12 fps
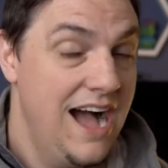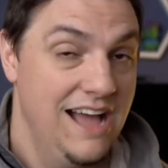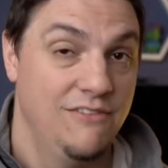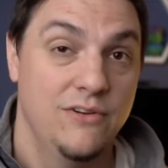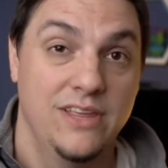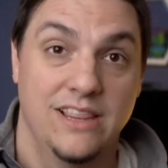I
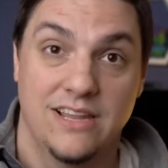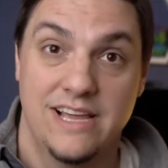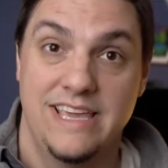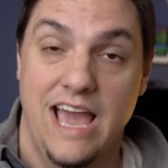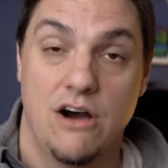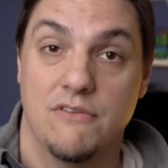really
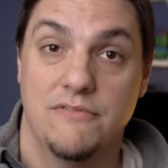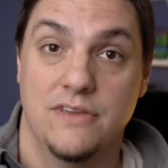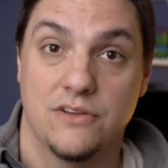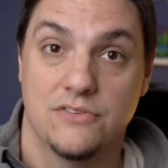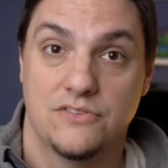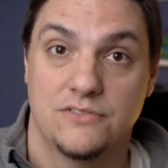like how it
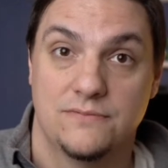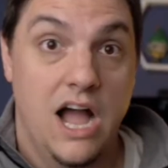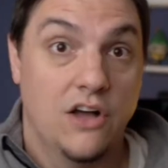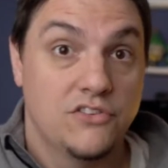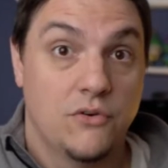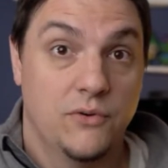feels.
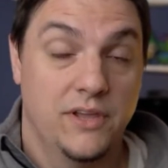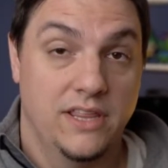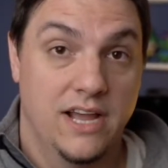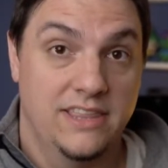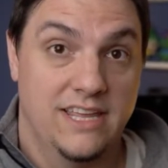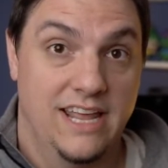I also really
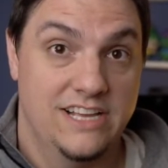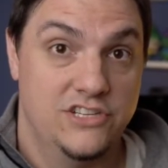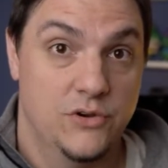like that it has